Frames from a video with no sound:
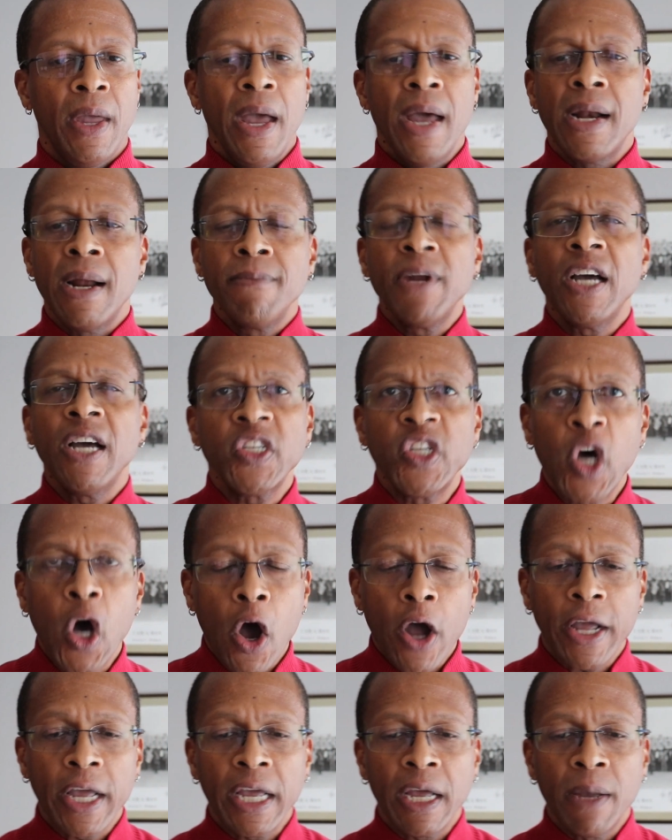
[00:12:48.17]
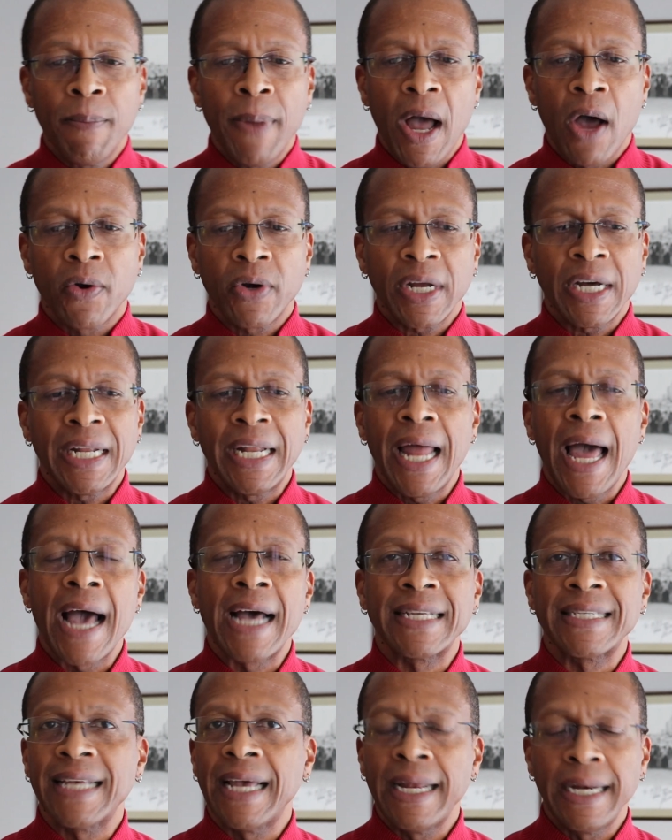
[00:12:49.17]
And I'm not talking about
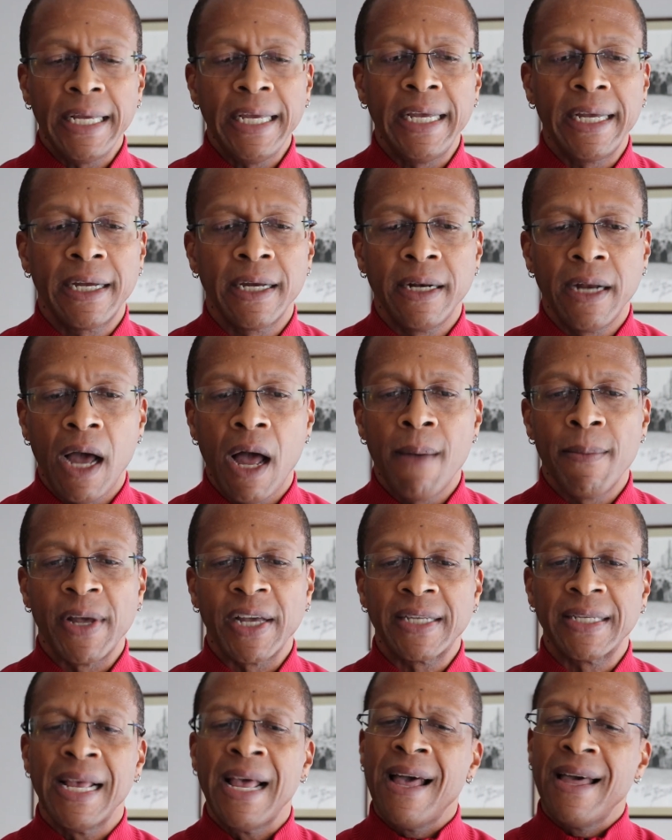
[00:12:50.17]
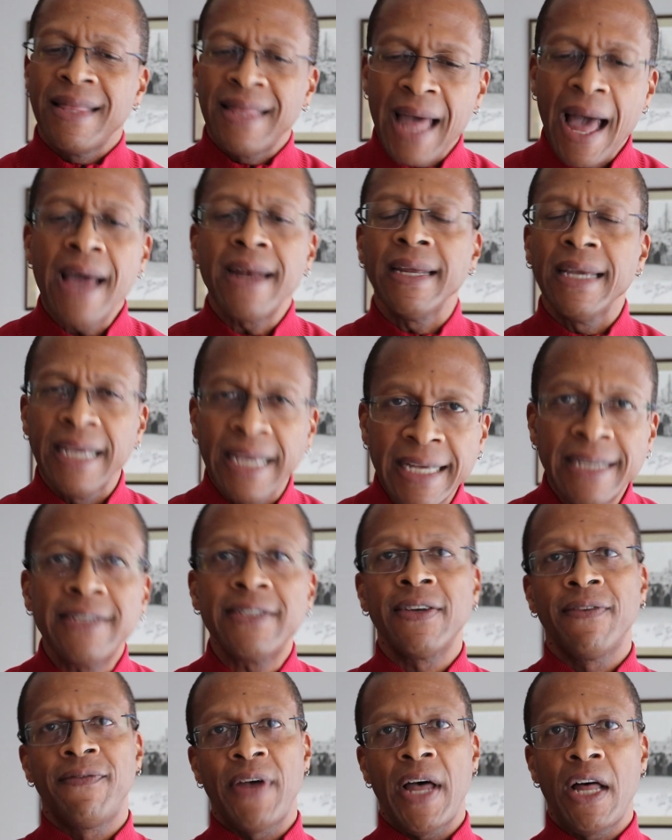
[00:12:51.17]
class and economics. That
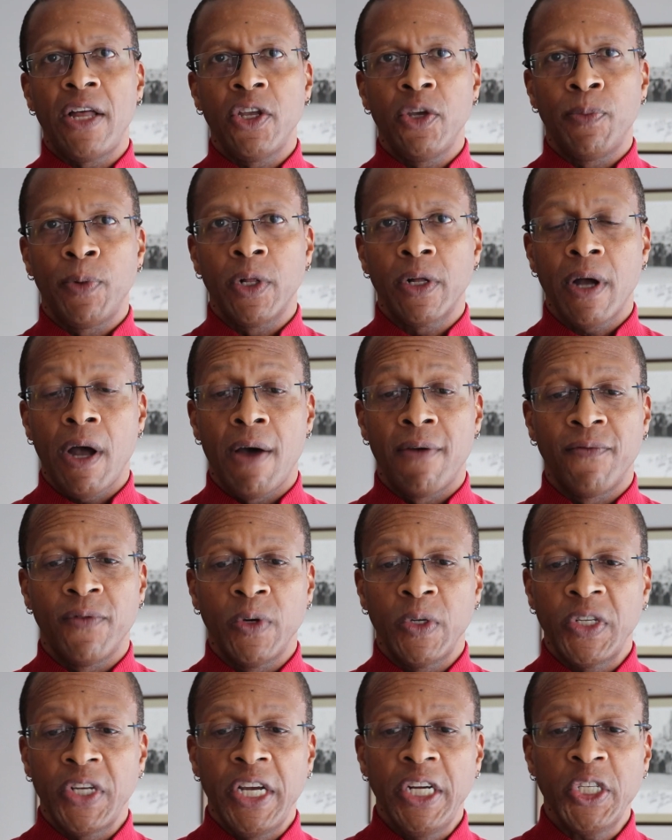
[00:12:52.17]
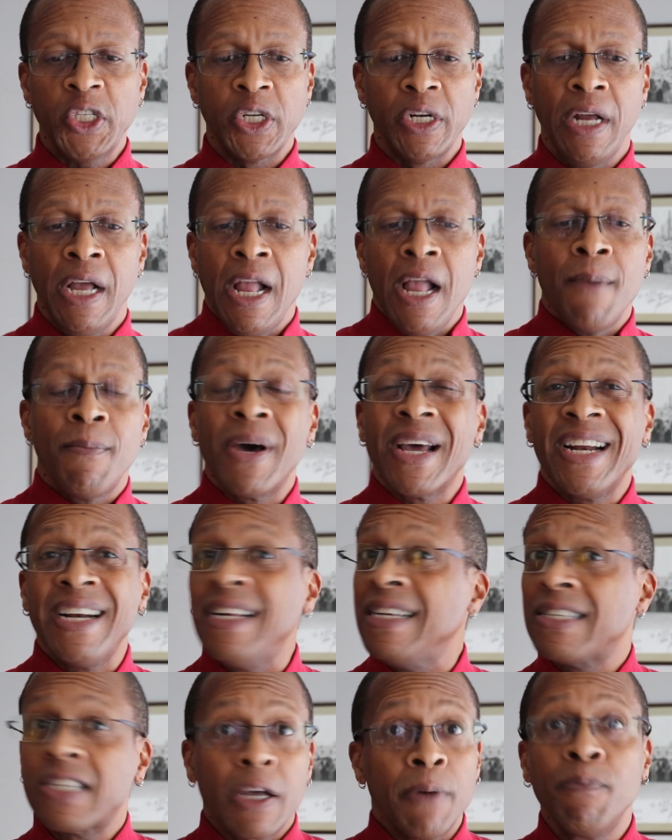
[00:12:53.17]
is a valuable conversation, but
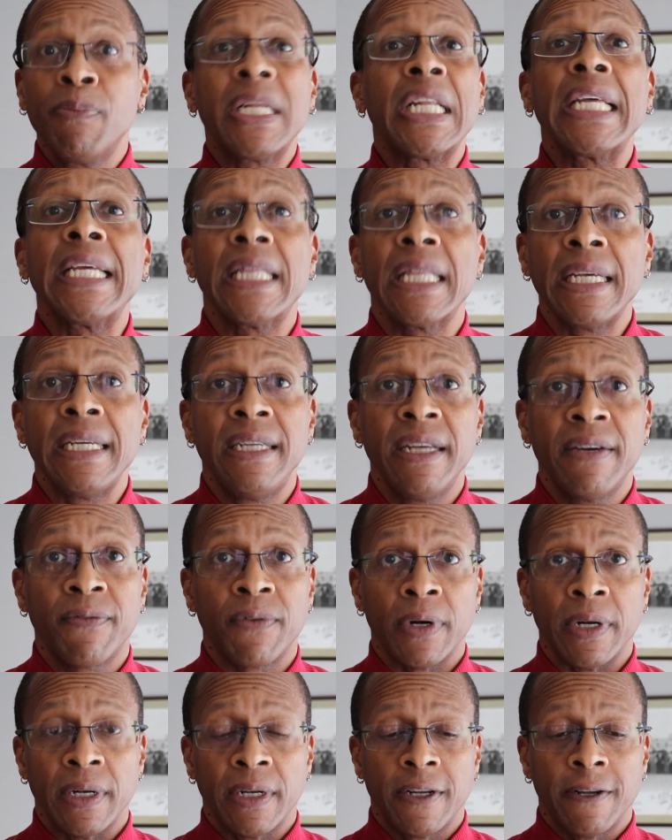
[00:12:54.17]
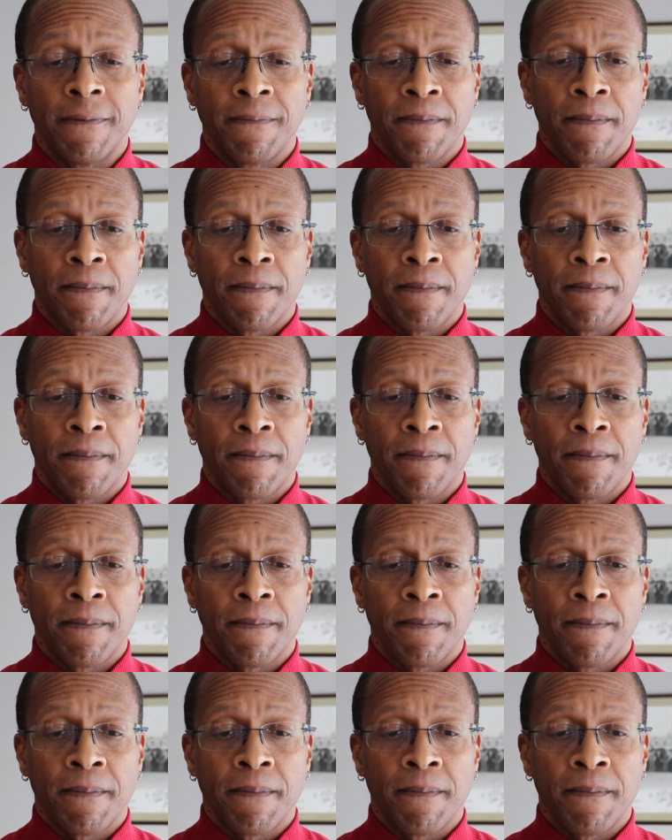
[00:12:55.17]
it is completely different.